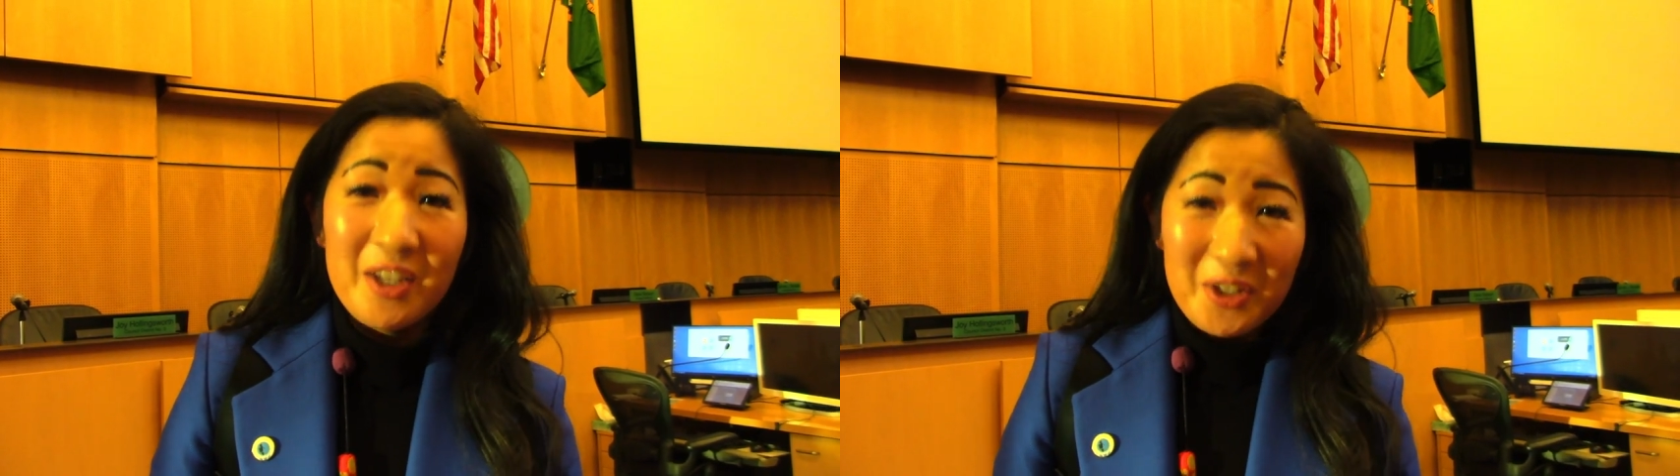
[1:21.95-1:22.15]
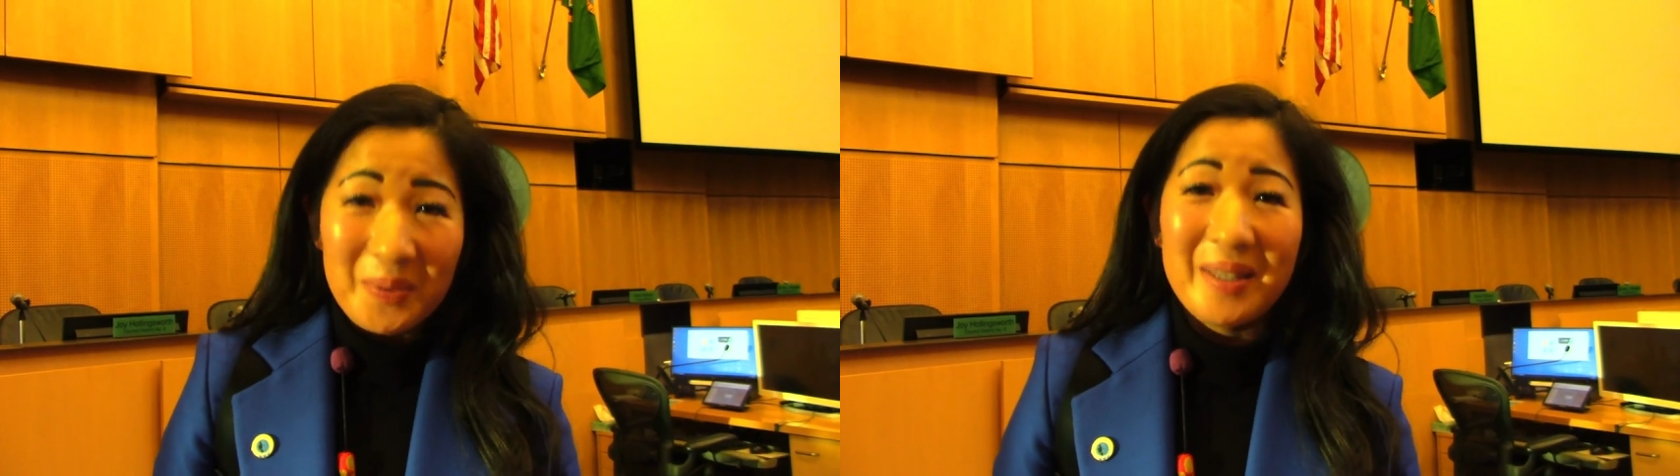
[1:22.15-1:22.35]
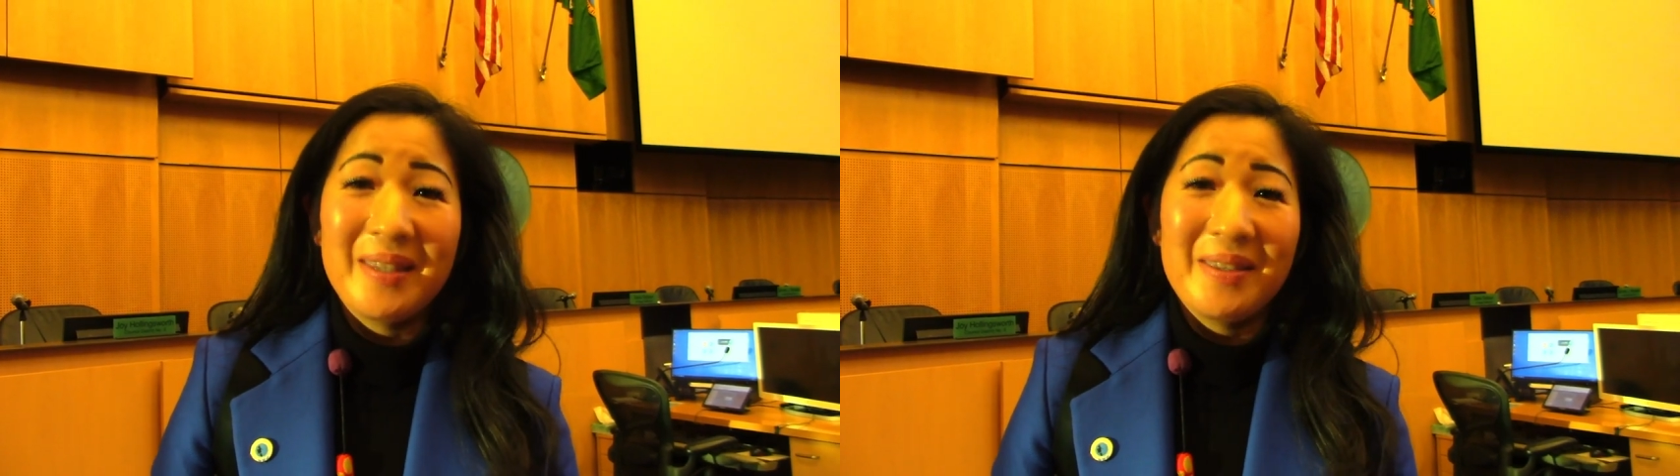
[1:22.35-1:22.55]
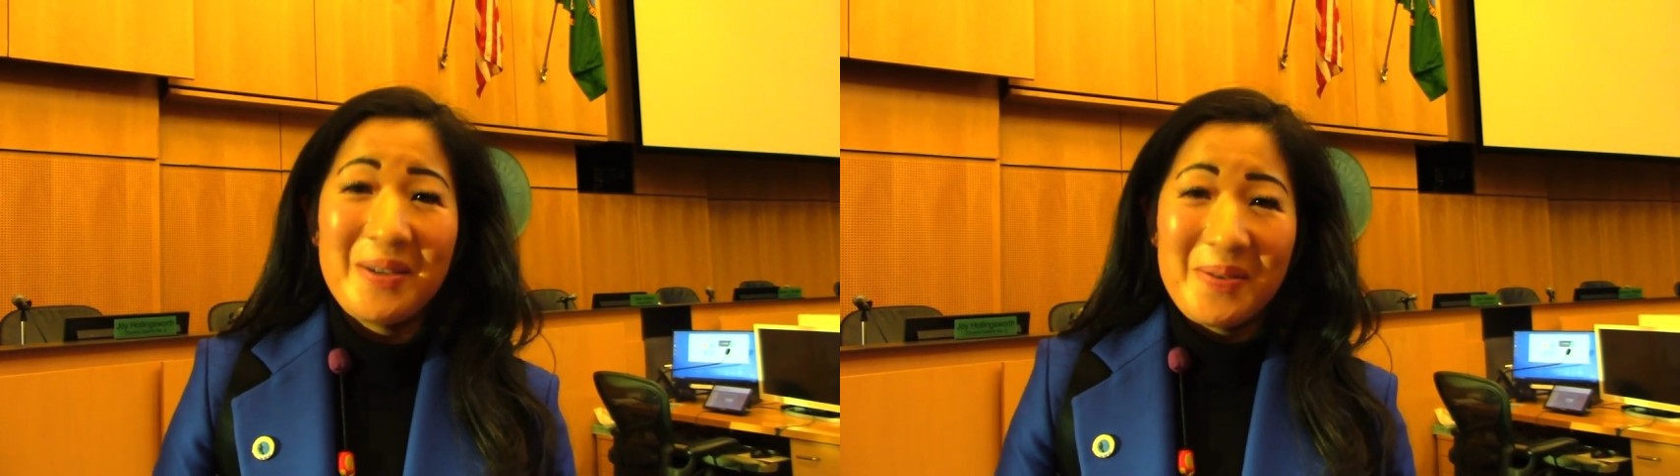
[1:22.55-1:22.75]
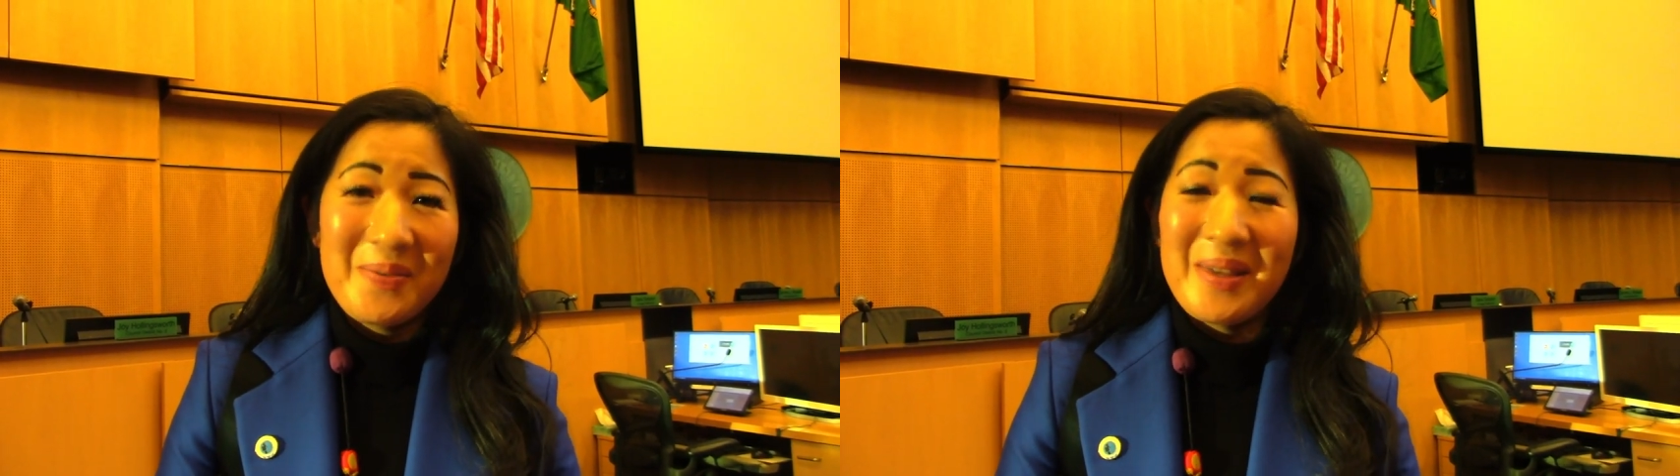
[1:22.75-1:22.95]
you know,
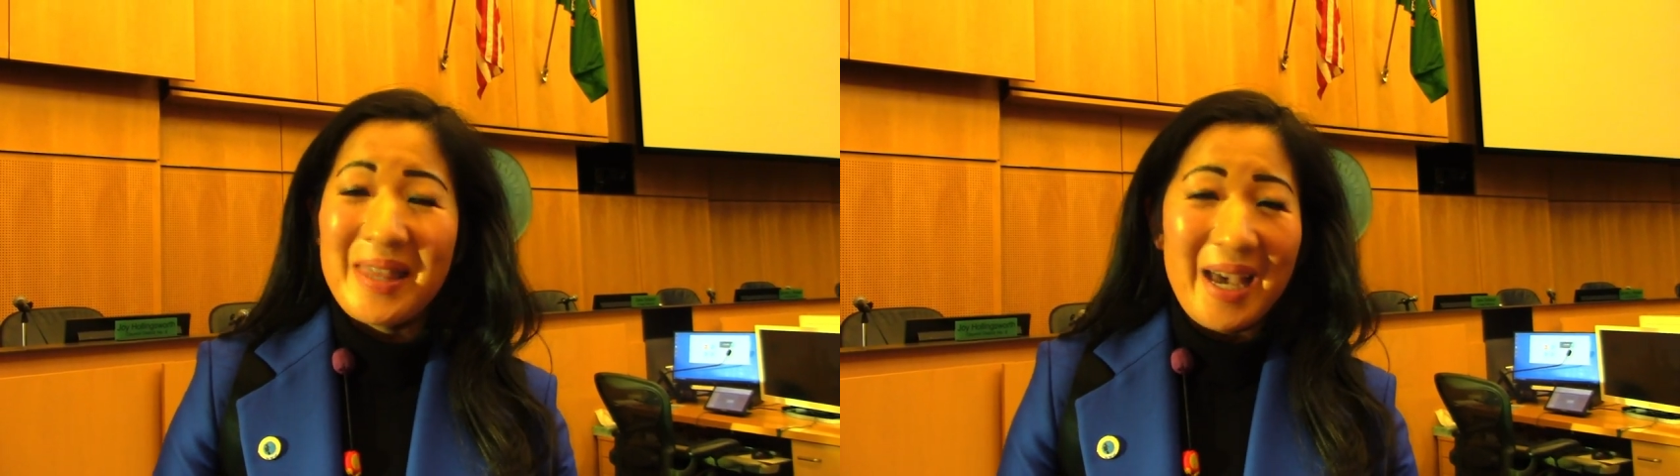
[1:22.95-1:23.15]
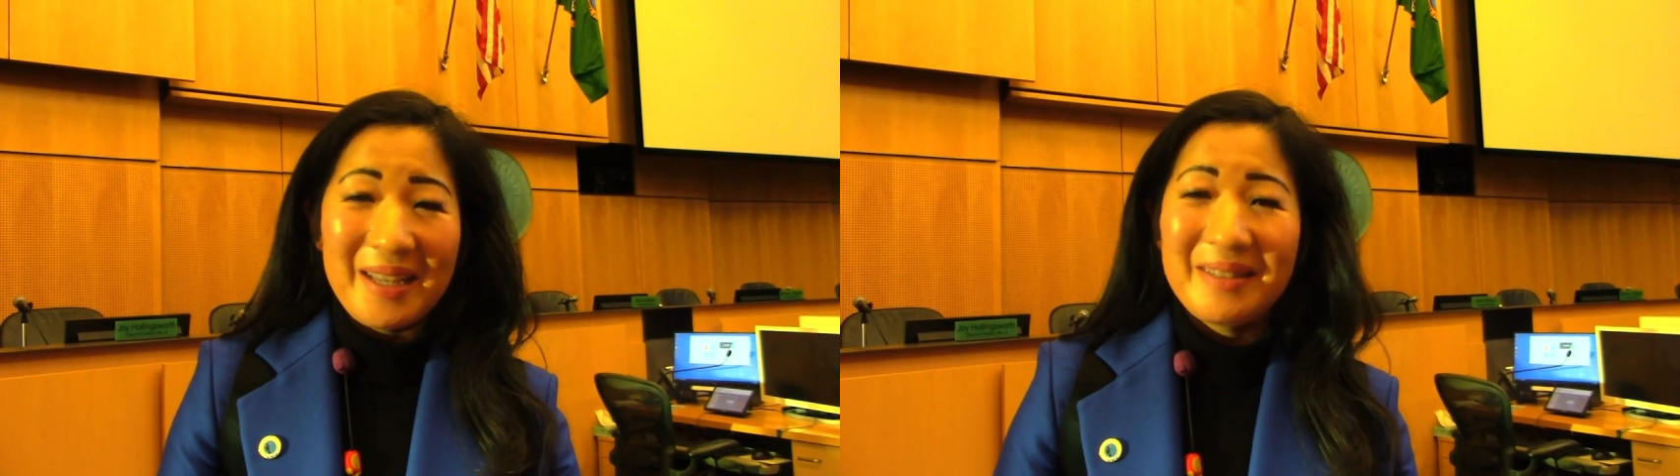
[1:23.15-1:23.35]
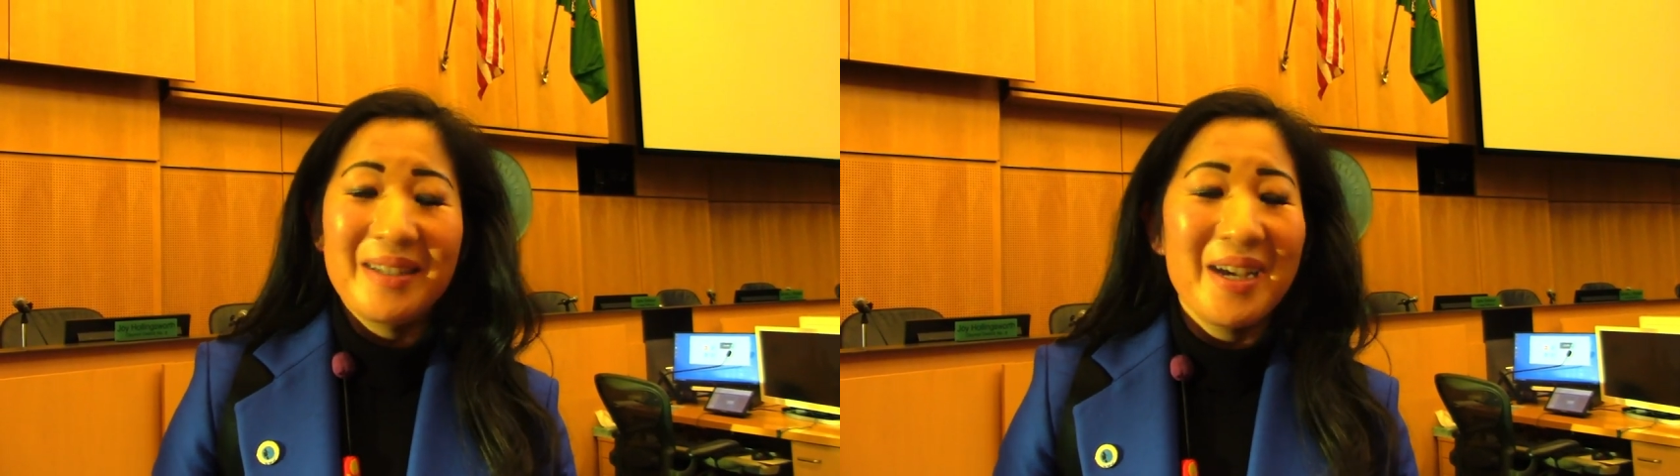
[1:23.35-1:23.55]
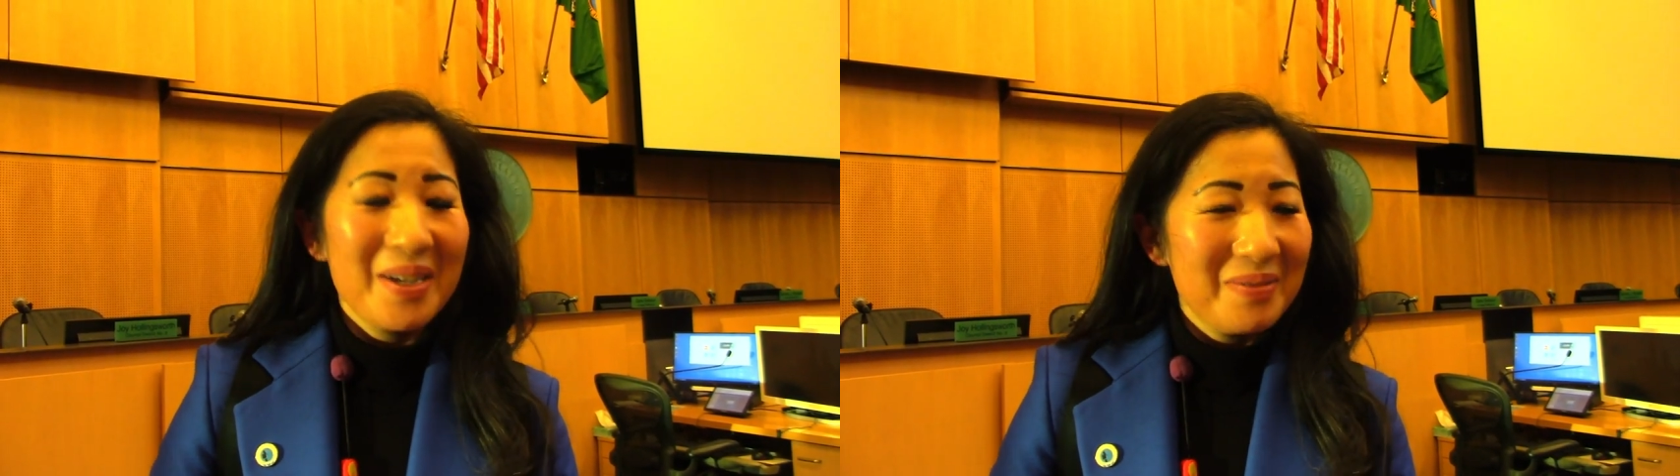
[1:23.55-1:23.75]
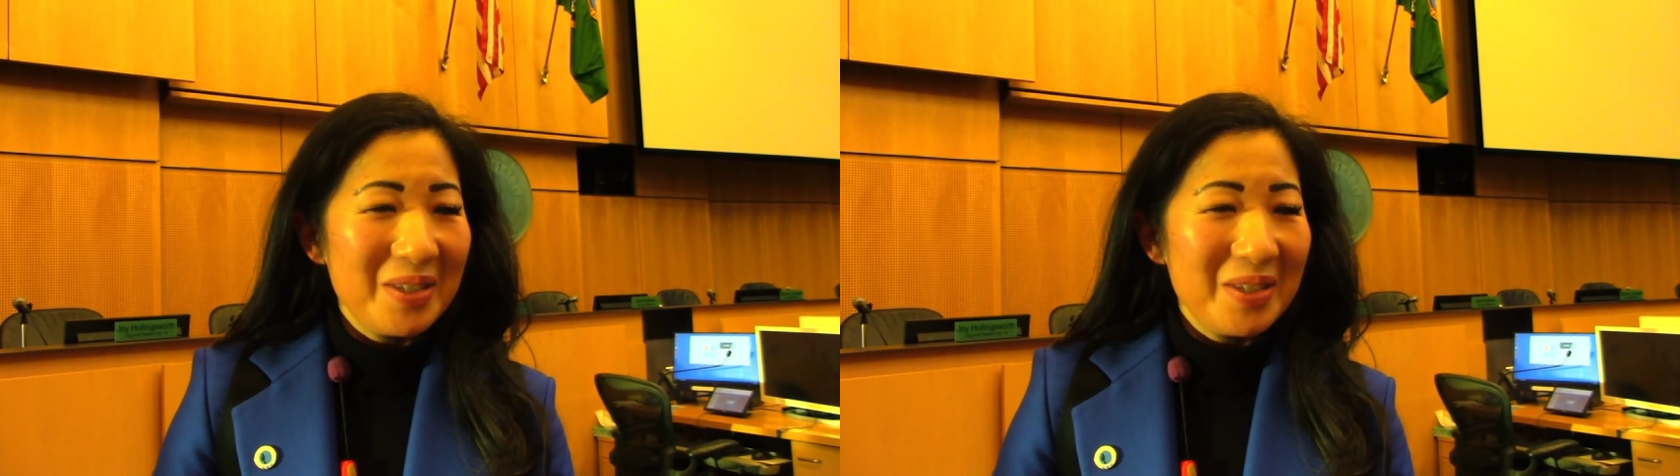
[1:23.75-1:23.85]
with that